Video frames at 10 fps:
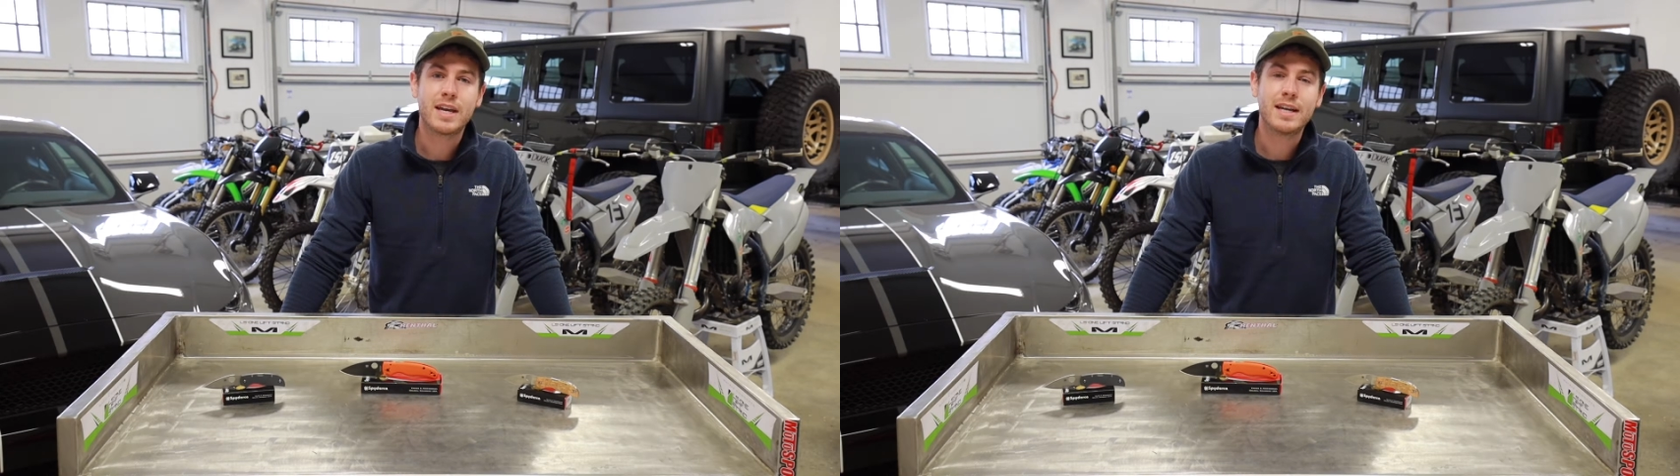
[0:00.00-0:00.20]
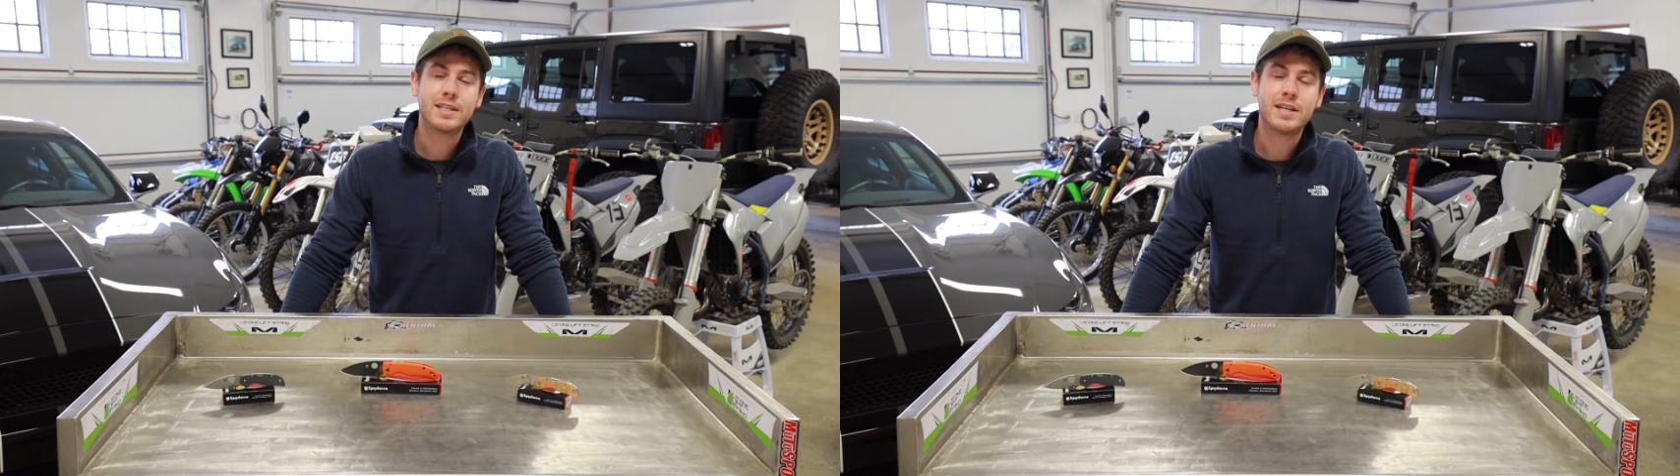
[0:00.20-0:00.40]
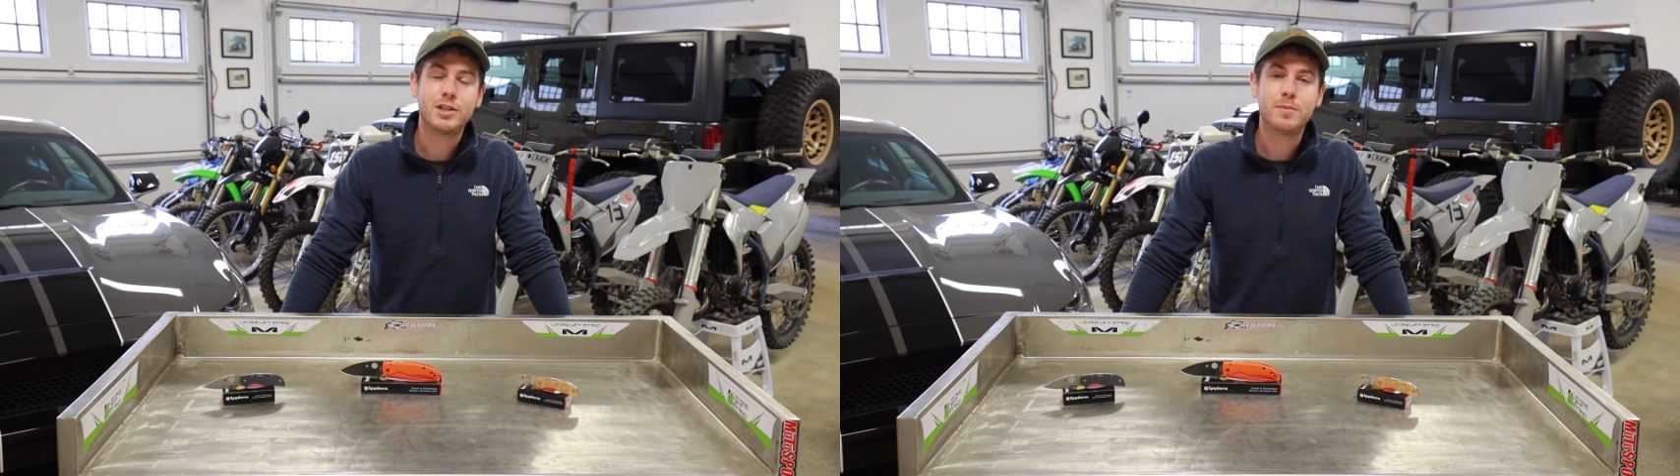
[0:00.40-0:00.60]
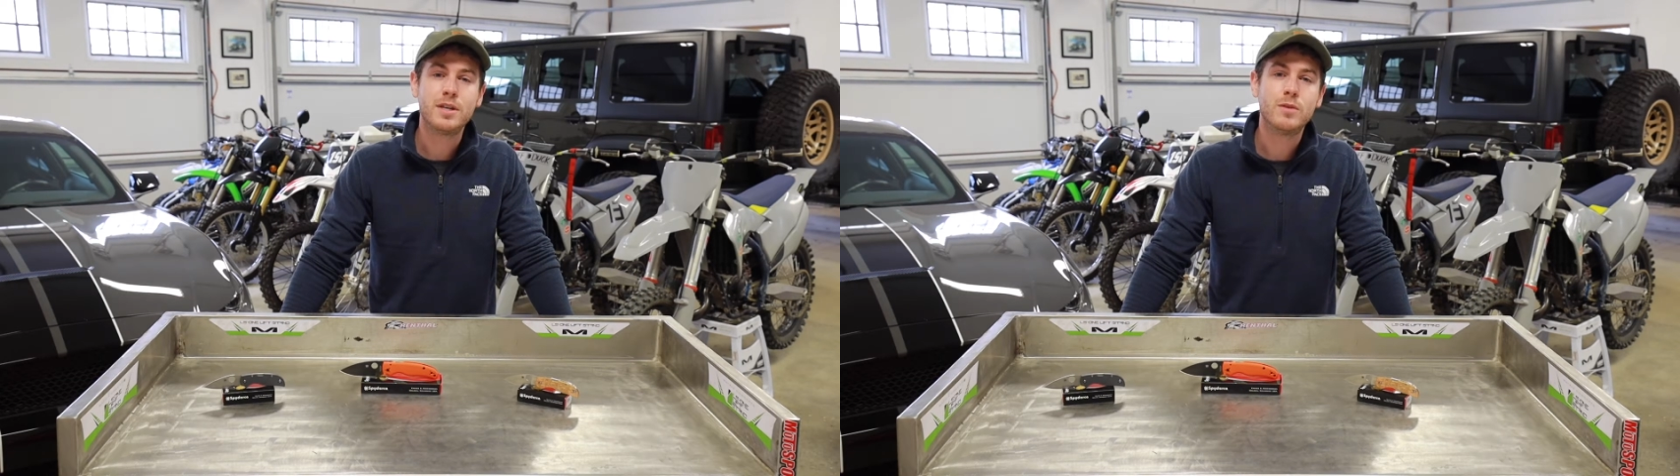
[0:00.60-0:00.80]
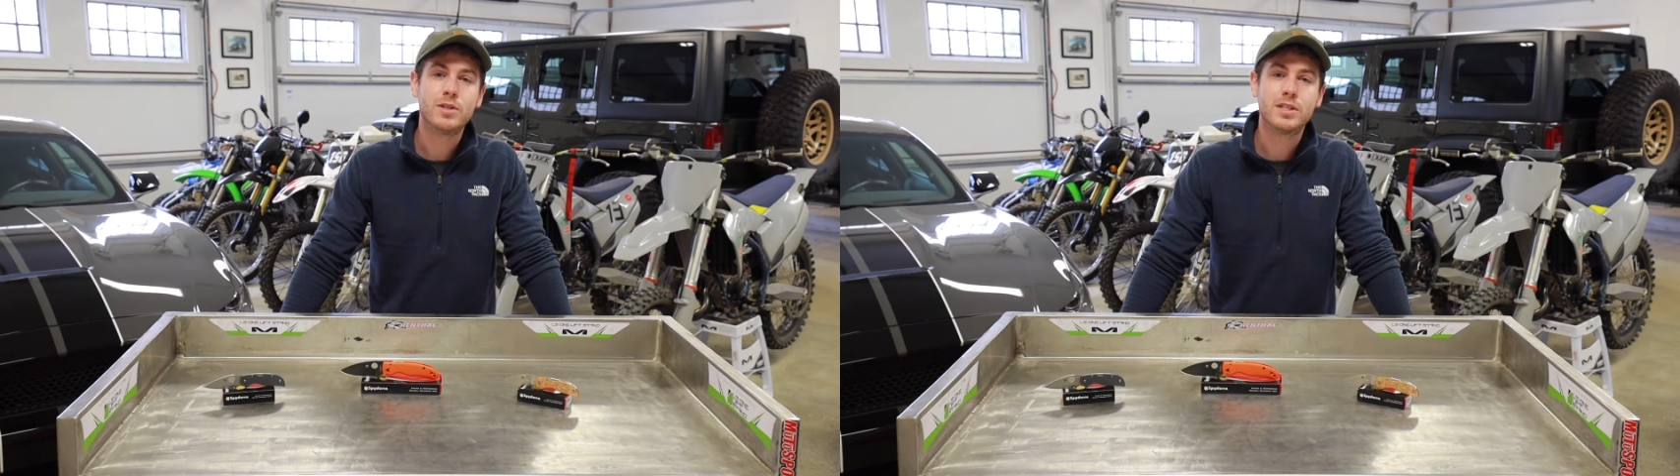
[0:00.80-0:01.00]

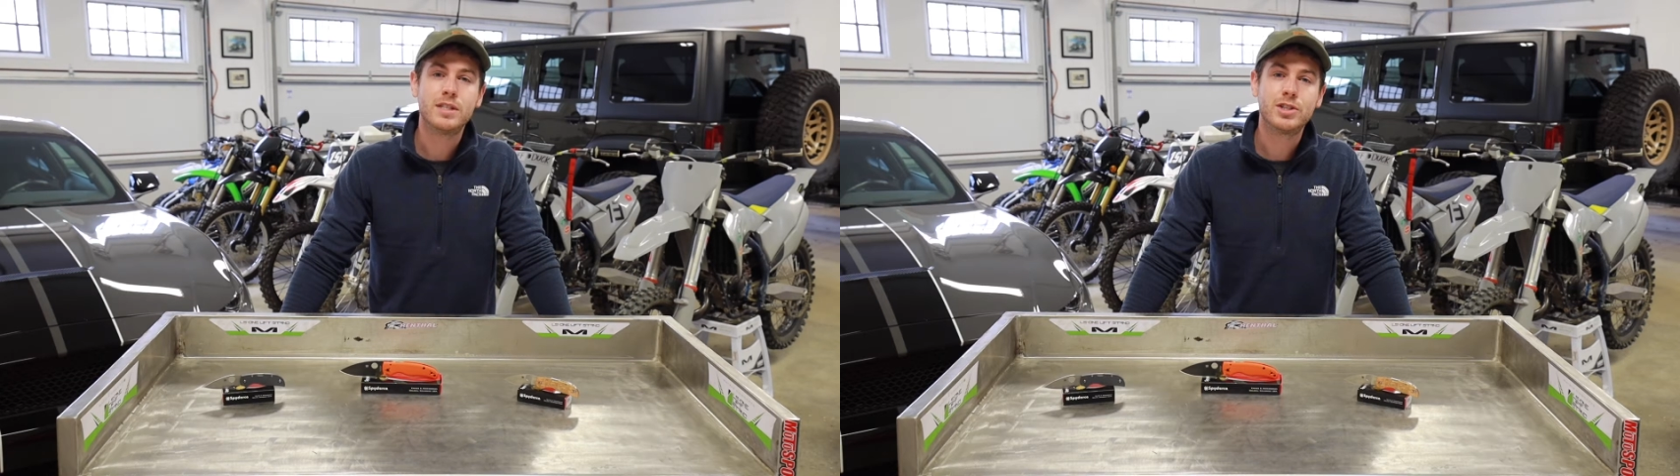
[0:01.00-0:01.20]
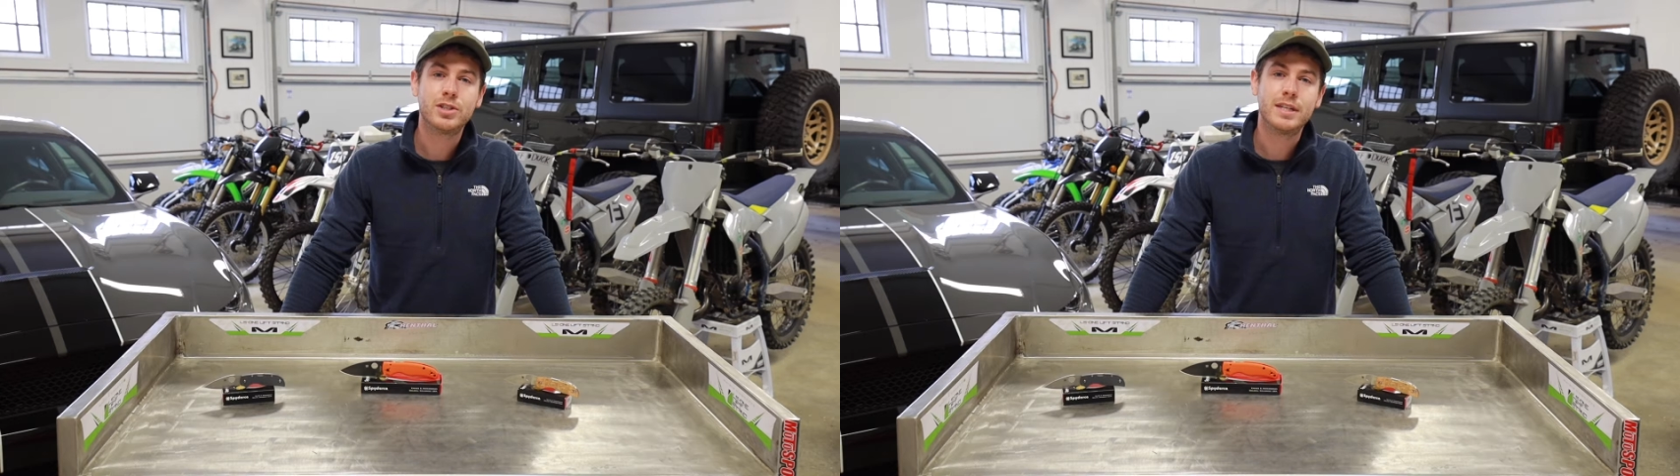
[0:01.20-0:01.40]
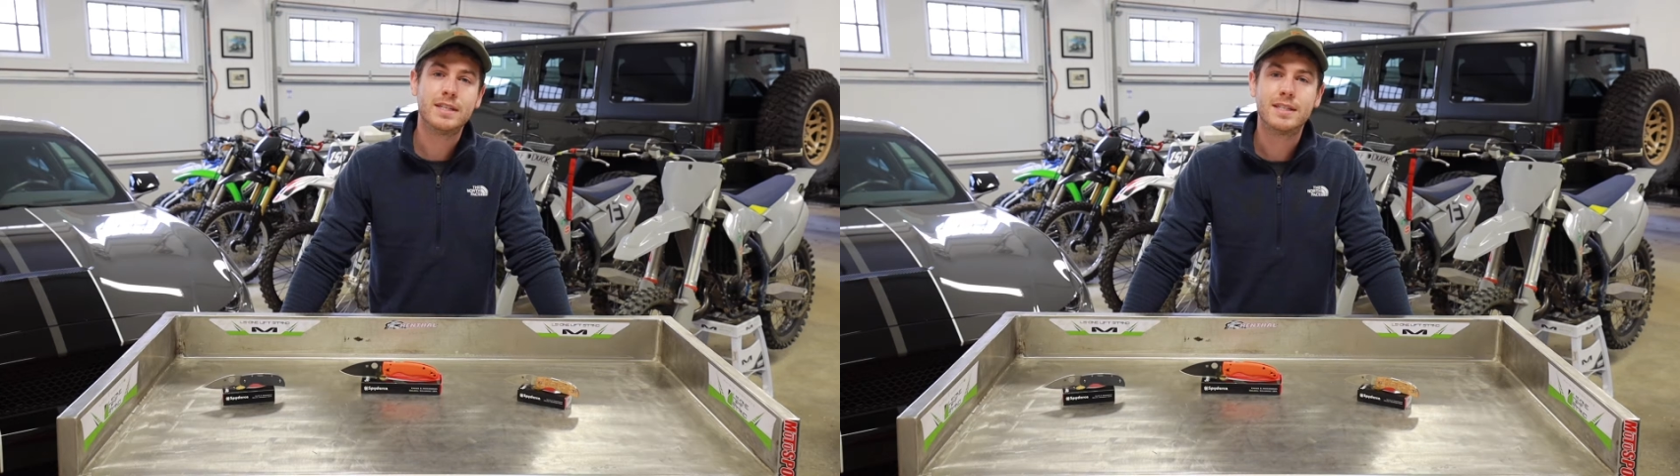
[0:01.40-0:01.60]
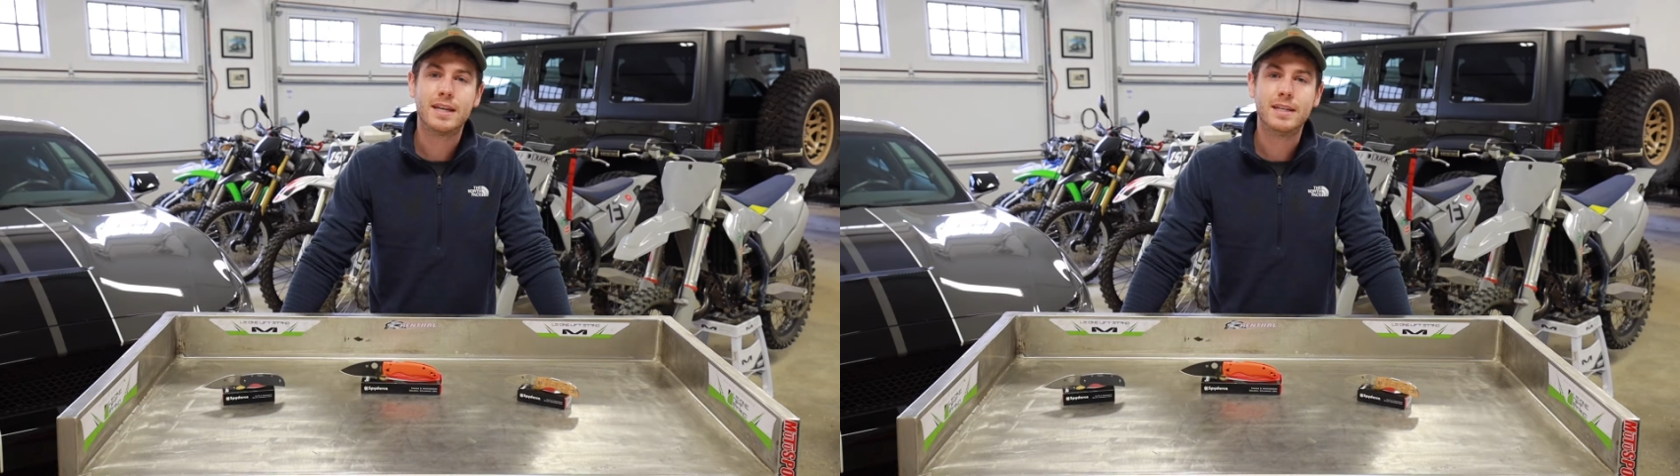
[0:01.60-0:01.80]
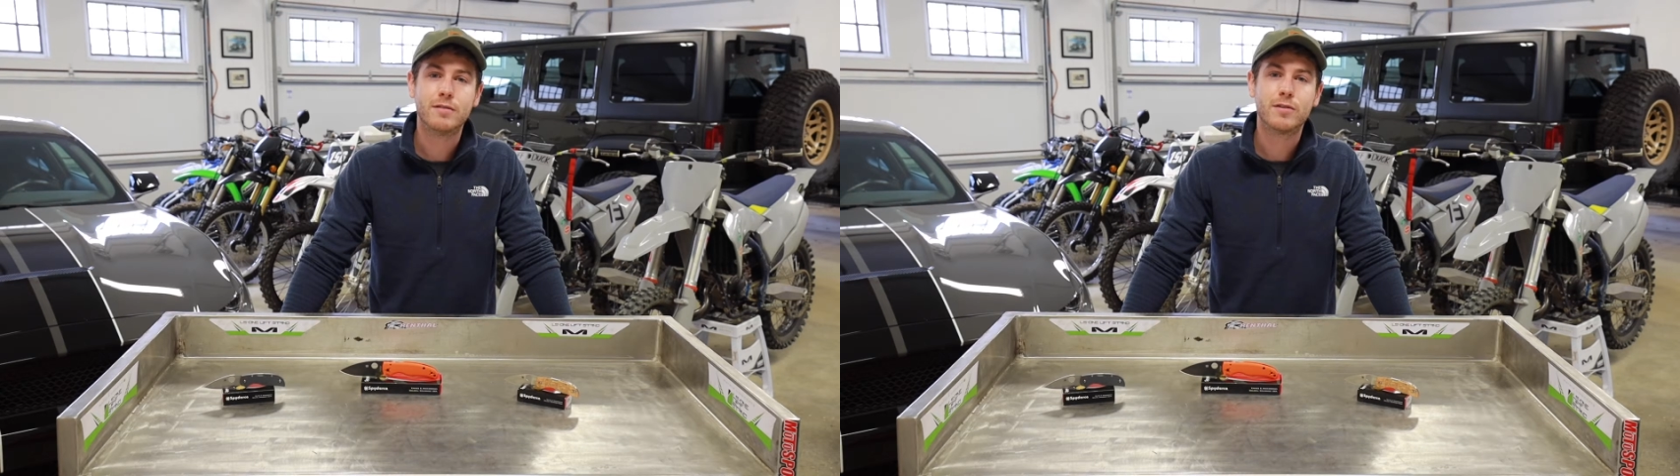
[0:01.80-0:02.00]
XHP was initially
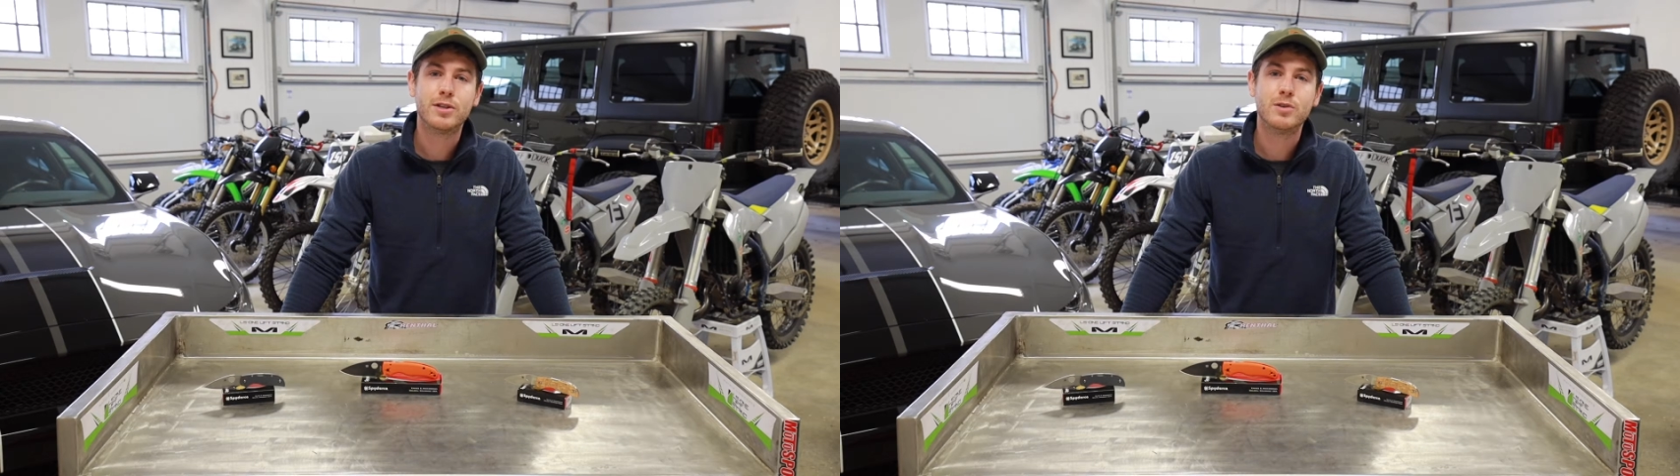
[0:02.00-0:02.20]
intended for